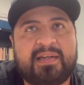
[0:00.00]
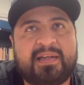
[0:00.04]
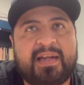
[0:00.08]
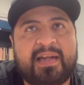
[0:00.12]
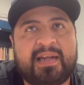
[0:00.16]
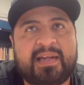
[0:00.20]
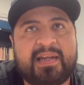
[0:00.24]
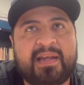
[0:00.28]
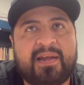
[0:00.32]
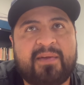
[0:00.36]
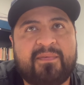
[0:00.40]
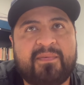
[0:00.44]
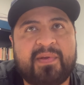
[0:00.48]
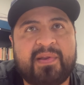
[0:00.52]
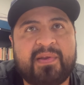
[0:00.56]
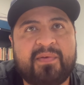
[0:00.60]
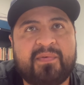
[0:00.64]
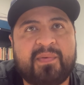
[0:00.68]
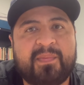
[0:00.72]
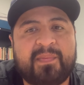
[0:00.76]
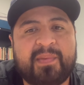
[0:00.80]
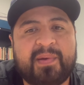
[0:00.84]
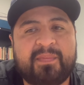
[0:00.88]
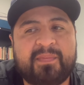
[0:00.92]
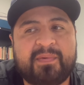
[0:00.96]
I can't really
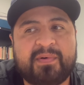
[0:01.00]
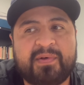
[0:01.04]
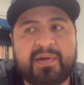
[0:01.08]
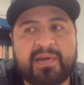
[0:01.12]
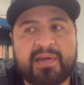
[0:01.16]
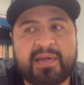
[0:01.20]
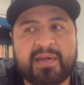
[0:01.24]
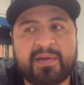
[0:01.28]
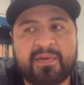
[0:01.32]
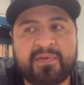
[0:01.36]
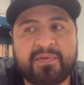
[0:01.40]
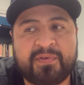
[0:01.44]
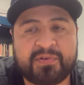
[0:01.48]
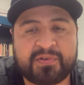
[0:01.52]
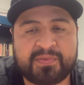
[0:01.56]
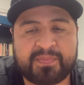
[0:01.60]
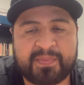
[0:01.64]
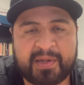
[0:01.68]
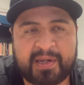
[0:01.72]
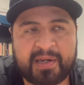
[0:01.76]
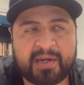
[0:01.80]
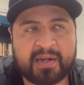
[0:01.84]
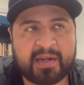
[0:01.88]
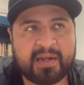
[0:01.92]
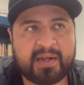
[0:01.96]
remember any others,
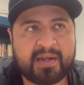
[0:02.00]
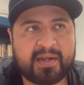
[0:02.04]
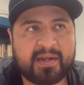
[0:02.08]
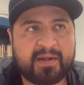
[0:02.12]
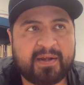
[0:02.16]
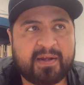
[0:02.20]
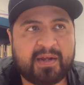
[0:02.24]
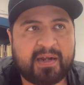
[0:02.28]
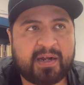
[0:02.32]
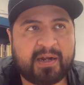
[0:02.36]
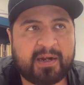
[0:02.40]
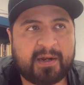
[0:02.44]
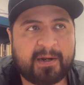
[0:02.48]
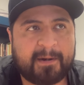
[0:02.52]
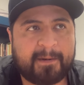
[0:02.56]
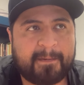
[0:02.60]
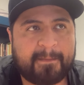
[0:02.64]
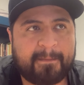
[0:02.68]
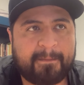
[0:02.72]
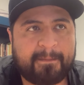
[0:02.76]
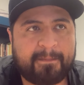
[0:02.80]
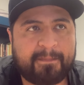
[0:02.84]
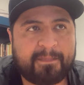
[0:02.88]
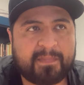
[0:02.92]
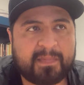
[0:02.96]
but
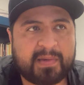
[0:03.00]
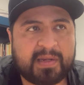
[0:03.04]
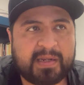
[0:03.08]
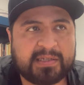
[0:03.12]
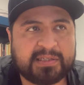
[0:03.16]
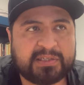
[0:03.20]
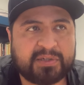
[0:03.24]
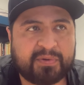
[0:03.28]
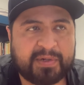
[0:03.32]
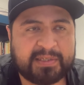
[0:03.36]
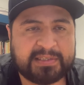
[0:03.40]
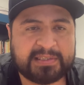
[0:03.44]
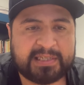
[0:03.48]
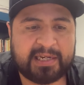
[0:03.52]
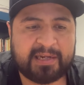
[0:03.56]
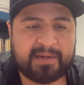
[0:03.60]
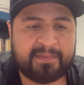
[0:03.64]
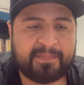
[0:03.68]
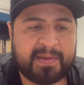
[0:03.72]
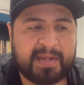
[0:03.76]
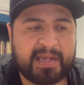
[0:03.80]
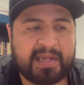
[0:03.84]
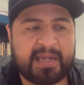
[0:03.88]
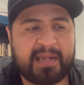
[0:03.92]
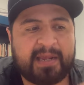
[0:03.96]
so it's going to
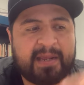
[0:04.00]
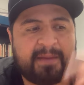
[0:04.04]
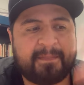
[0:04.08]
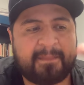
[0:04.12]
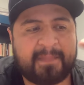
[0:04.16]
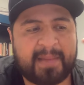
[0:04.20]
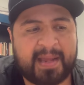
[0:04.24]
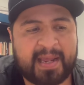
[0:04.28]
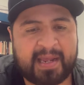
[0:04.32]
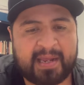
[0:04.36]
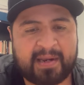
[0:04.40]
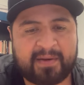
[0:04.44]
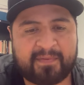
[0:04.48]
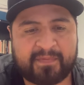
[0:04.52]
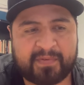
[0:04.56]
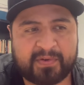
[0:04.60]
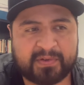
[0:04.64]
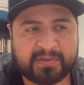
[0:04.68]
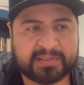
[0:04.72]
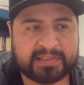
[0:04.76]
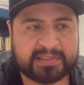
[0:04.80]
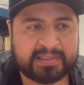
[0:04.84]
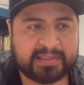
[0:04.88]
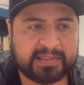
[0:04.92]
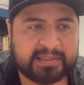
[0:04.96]
be man
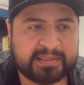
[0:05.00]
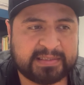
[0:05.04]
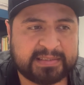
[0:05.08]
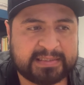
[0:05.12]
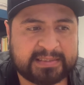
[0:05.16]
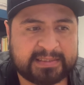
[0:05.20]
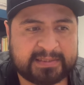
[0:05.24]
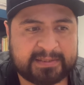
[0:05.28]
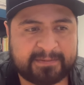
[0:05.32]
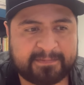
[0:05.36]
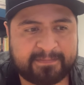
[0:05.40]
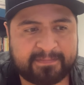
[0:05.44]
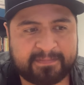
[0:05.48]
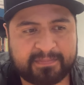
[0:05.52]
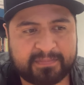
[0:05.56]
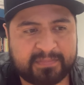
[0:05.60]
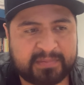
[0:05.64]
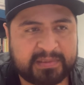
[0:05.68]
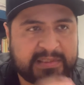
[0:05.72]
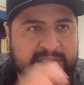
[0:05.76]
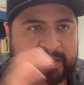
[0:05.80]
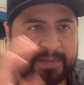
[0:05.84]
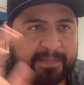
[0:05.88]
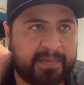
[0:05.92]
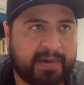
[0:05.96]
versus
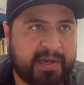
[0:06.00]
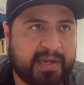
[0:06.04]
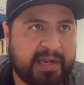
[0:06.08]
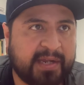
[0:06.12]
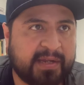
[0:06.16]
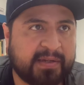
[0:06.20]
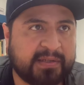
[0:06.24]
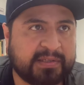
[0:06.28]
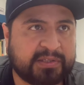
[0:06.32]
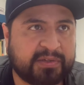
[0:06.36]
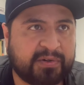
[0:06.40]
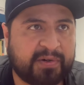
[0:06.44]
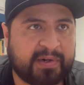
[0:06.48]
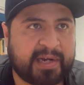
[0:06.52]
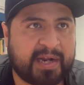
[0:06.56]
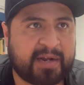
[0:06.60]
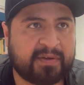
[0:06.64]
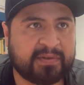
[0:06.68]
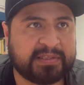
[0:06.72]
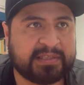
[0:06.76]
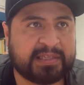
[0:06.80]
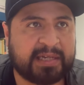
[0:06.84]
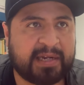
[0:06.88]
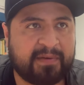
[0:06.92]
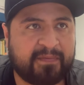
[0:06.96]
somebody else, or an
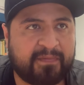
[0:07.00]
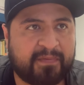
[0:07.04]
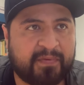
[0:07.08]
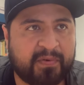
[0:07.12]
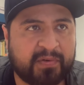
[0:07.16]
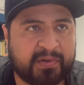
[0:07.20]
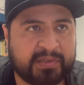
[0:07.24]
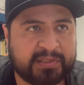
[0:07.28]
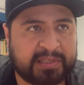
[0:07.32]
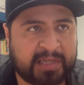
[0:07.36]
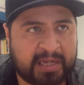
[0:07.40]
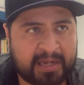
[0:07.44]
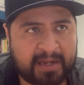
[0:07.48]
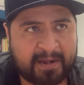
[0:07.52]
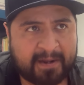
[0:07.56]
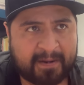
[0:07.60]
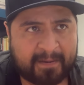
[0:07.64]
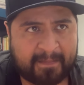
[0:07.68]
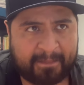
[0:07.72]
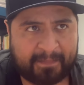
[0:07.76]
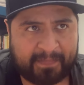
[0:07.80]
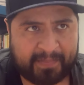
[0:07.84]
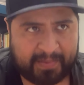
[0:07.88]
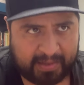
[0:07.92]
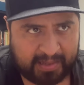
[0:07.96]
outside force.
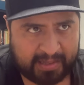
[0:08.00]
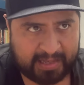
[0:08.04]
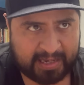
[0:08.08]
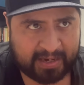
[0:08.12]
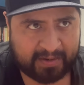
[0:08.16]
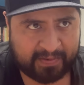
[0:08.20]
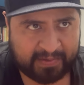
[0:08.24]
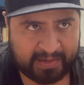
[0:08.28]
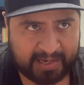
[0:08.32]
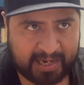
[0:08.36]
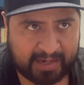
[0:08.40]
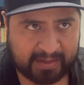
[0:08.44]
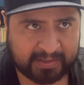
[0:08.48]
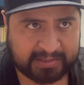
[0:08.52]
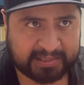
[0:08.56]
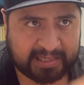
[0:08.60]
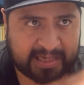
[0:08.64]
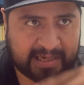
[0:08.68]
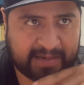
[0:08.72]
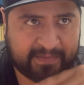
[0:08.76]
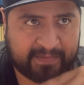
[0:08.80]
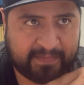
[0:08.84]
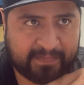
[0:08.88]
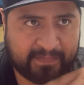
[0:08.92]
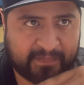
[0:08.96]
Now, the
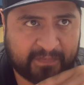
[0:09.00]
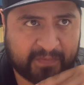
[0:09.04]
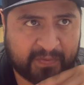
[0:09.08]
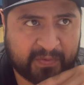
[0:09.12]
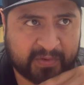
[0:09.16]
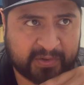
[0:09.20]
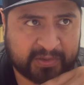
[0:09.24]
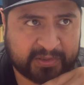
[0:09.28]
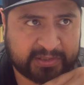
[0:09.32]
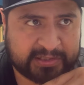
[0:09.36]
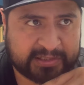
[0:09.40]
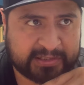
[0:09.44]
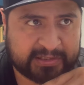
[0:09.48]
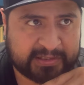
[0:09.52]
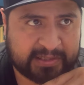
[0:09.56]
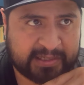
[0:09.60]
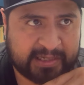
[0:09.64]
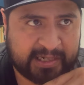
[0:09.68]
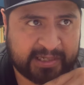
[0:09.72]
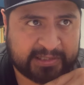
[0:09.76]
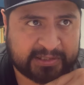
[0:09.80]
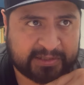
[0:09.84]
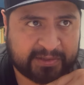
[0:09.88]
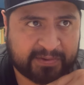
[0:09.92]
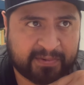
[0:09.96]
outside force,
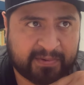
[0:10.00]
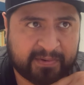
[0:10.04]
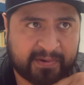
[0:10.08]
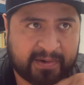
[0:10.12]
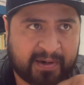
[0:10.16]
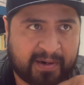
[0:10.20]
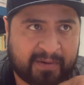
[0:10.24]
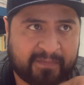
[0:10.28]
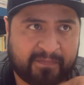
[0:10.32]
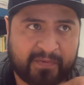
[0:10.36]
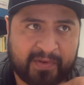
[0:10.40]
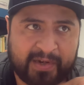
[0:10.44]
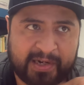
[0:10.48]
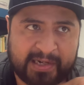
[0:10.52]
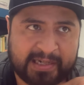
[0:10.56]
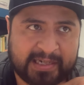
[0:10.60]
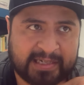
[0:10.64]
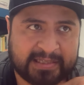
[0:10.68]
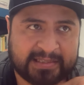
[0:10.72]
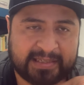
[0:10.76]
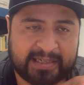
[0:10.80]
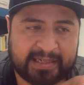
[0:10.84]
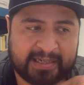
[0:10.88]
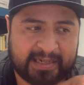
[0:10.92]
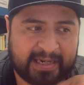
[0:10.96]
the external conflict,
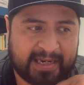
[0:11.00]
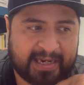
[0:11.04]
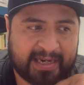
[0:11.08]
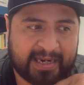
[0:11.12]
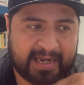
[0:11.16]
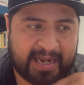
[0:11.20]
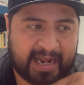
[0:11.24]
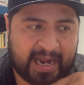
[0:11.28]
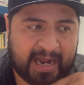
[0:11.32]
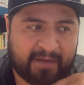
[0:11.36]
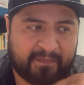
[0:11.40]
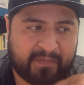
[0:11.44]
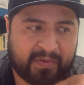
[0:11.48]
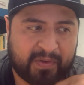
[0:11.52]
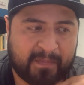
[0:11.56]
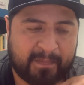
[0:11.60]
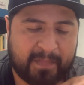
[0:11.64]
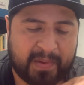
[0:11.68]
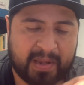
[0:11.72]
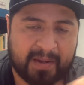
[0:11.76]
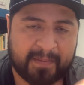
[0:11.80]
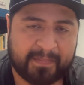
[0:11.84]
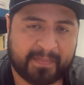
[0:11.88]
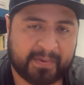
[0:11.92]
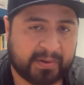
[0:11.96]
doesn't have to
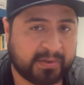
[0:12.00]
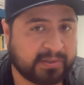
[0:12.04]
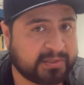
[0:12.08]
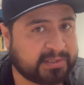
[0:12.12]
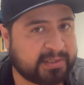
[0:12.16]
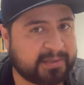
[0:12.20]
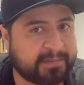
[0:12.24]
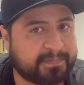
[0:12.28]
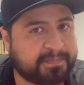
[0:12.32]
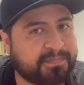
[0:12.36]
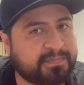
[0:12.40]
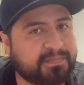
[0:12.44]
be a person.